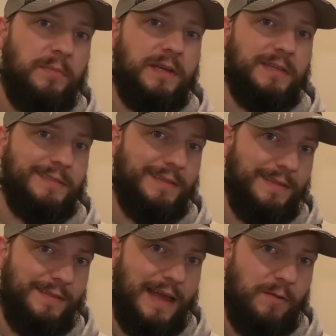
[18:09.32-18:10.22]
because
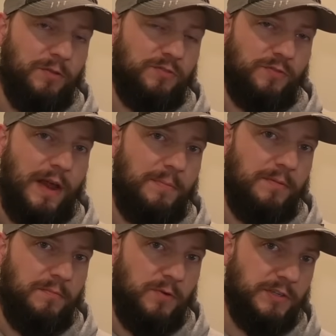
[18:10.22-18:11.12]
that will trap
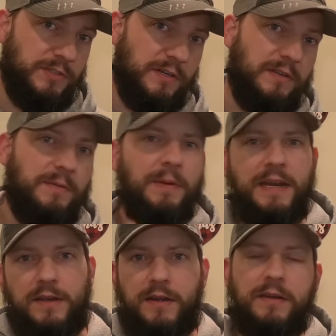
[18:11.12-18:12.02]
moisture,
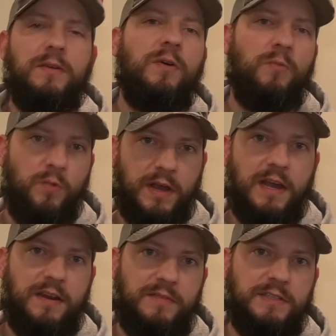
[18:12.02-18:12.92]
depending on what
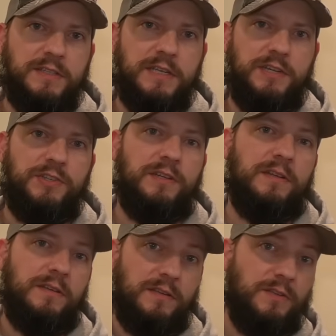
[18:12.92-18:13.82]
kind of insulation
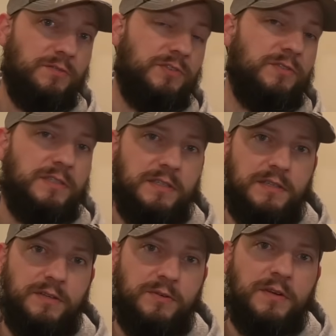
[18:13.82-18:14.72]
you choose to
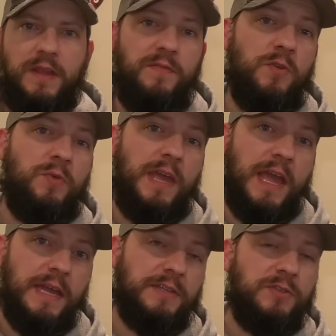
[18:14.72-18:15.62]
do. If you
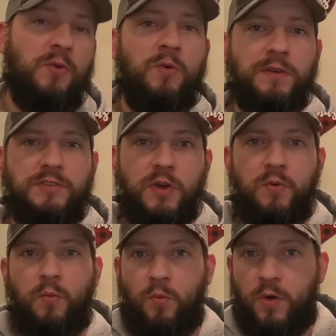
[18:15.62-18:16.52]
can't or
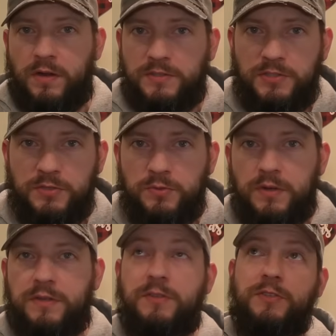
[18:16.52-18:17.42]
don't want to
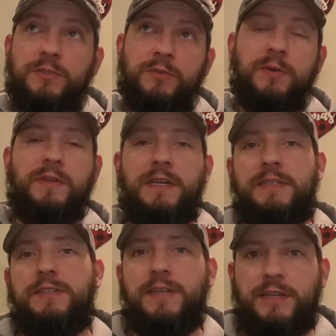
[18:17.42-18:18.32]
do the
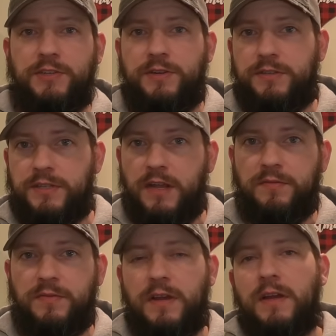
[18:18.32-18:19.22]
insulation yourself,